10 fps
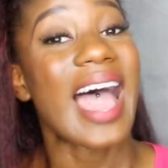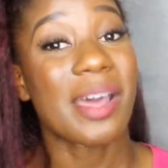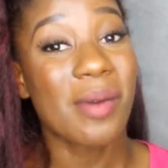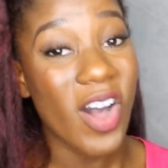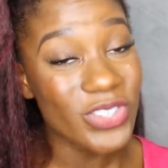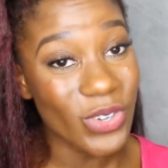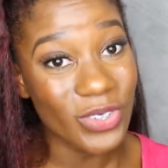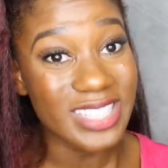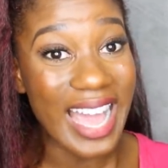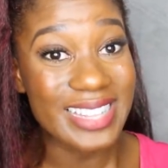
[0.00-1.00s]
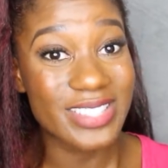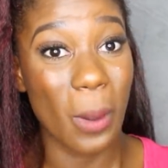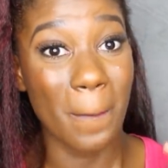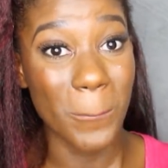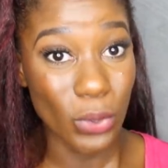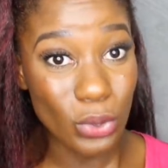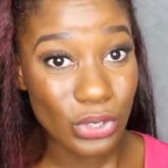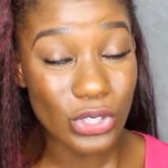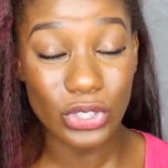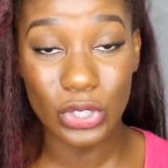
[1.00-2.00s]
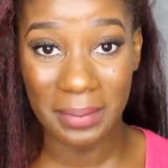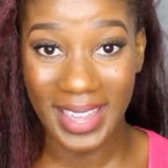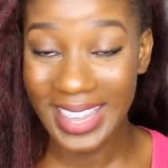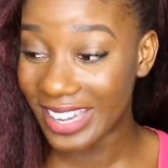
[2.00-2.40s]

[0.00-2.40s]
And I'm also going to add some mousse to my